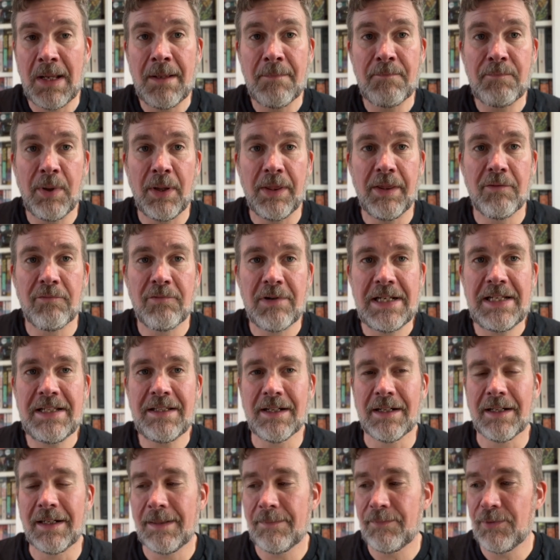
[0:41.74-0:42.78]
But the
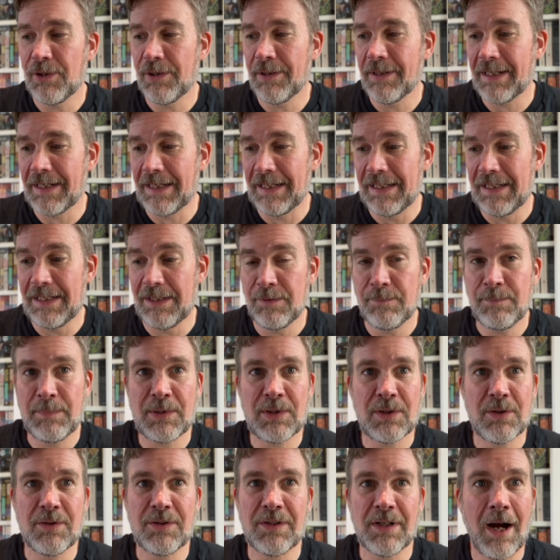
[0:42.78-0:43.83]
reason I'm doing it is
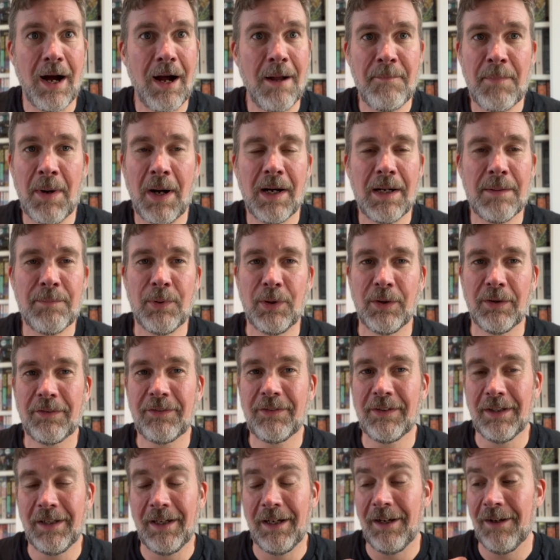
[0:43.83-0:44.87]
because I buy
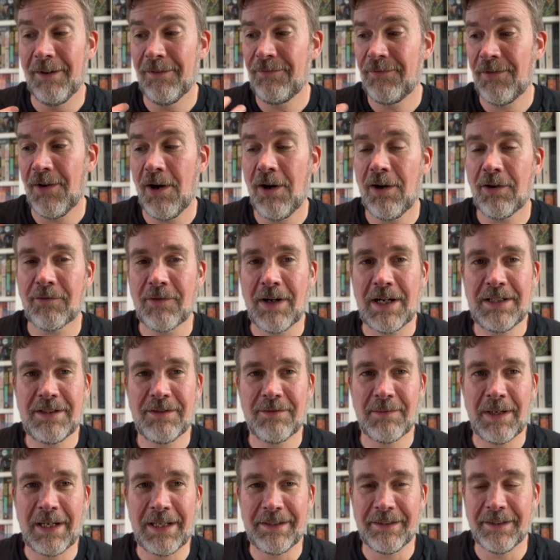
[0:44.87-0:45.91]
books at a far greater
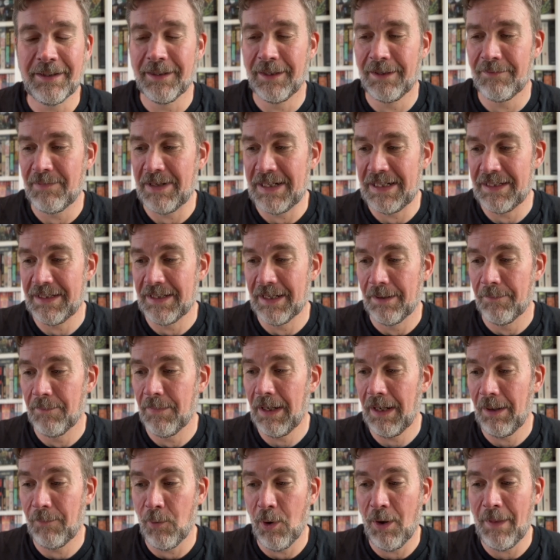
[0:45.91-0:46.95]
rate than I read them.
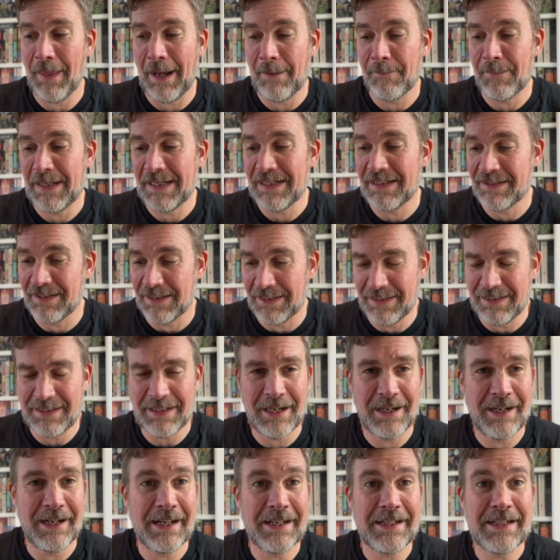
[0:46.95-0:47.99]
And what that means is
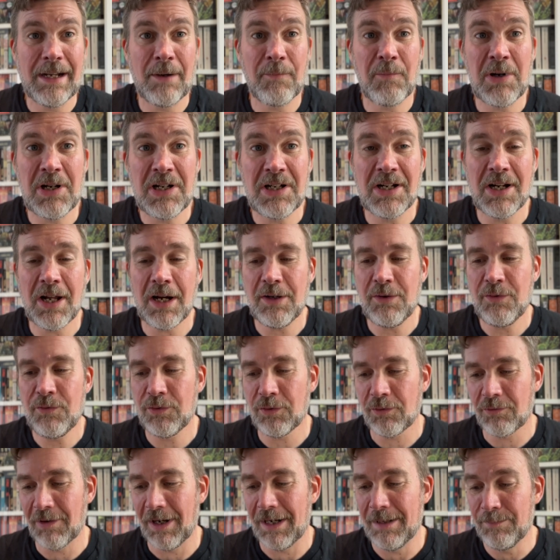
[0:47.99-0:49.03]
I end up with loads
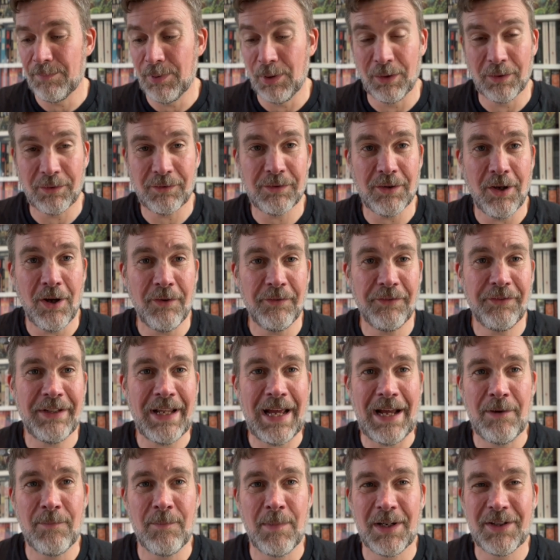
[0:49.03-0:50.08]
of great books
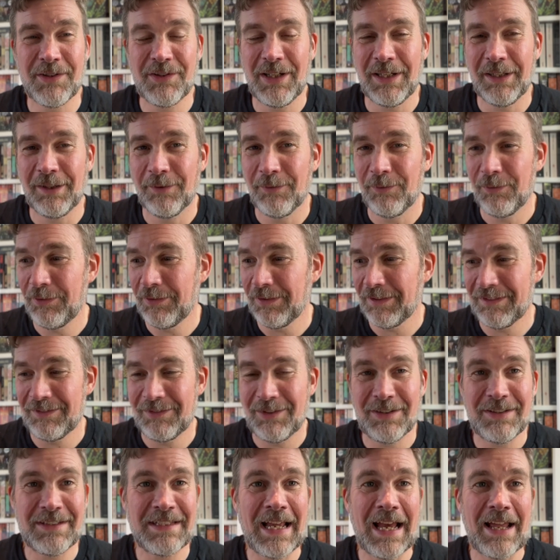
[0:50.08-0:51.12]
sat on my shelves,
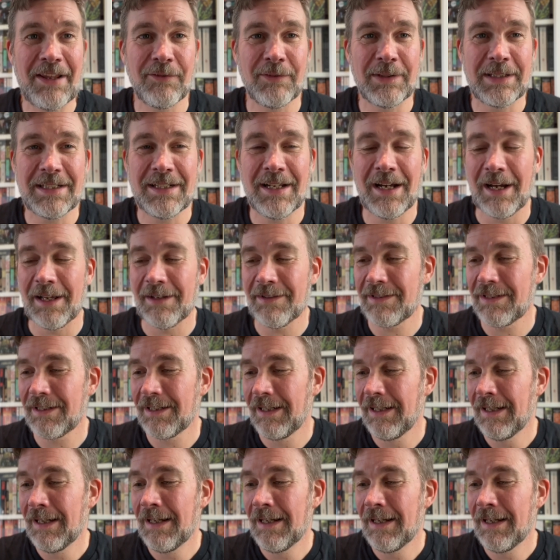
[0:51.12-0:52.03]
just gathering dust.